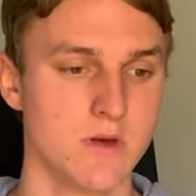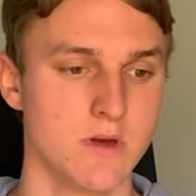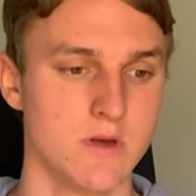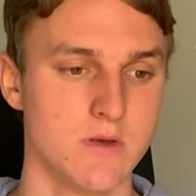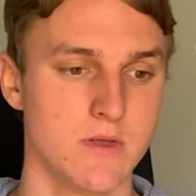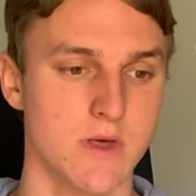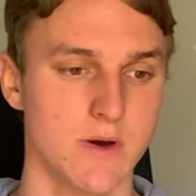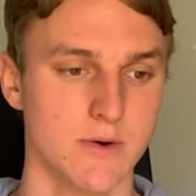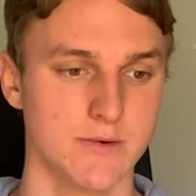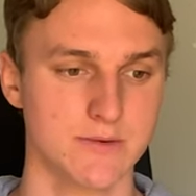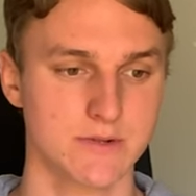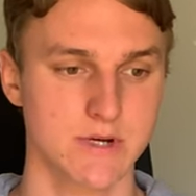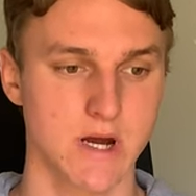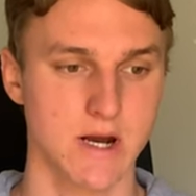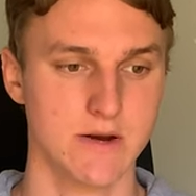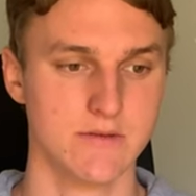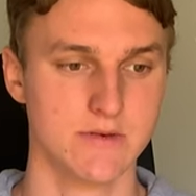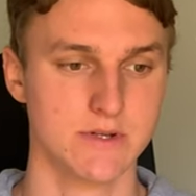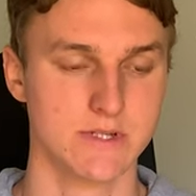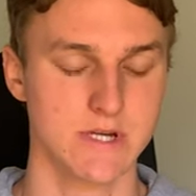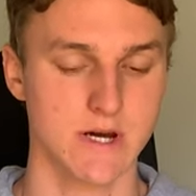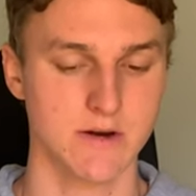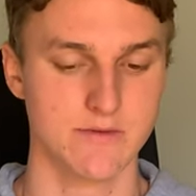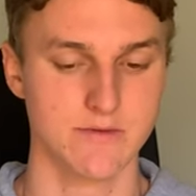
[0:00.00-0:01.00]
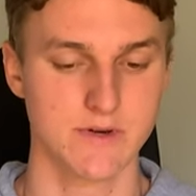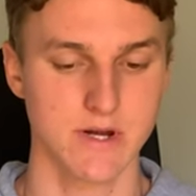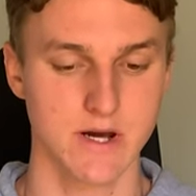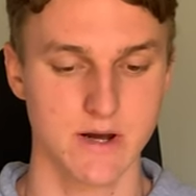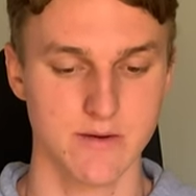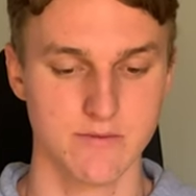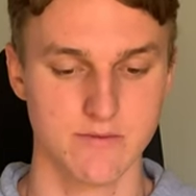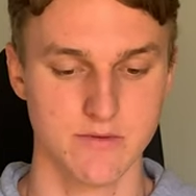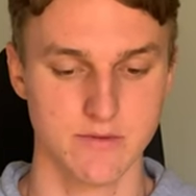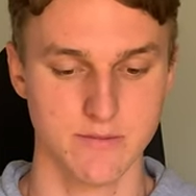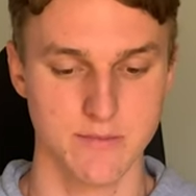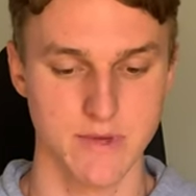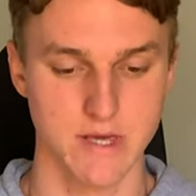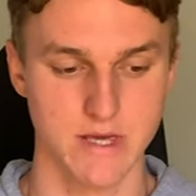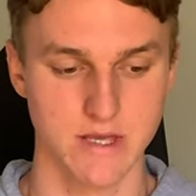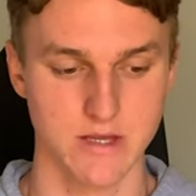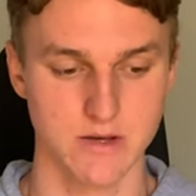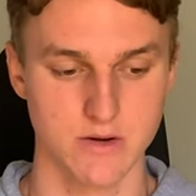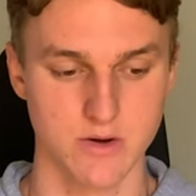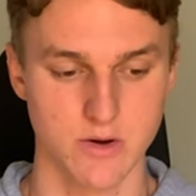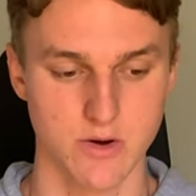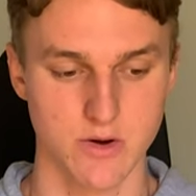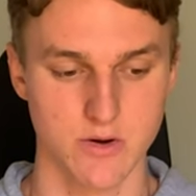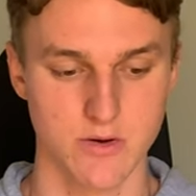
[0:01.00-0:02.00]
that was kind of a tough time for me, you
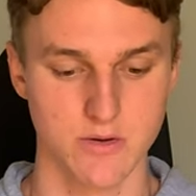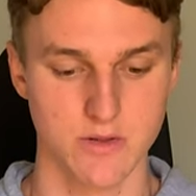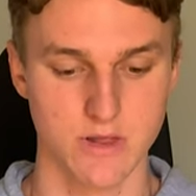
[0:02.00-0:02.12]
know.